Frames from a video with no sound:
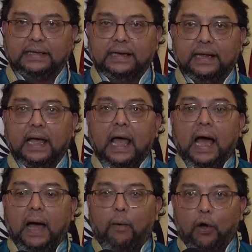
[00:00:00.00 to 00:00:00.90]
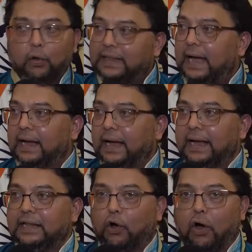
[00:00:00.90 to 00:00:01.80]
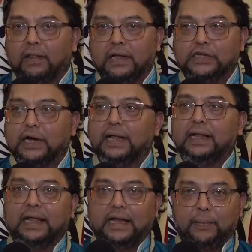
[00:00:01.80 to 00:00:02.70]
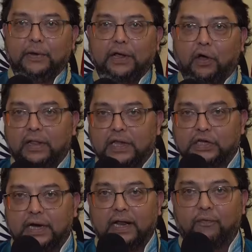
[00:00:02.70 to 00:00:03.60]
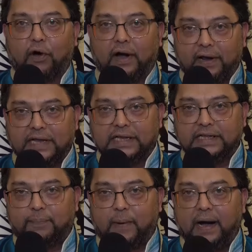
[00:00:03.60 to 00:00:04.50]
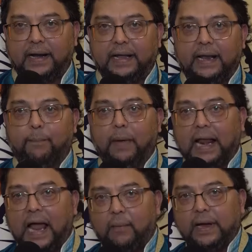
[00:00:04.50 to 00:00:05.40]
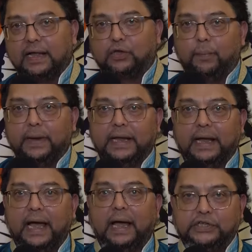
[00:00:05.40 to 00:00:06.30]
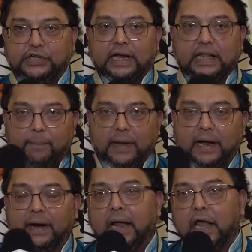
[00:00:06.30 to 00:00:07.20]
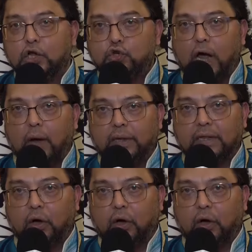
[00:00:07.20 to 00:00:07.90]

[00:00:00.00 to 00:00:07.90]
Actually, I want to thank again the Consul General, the Deputy Consul General, for arranging this party and allowing us to be share the bigger joy with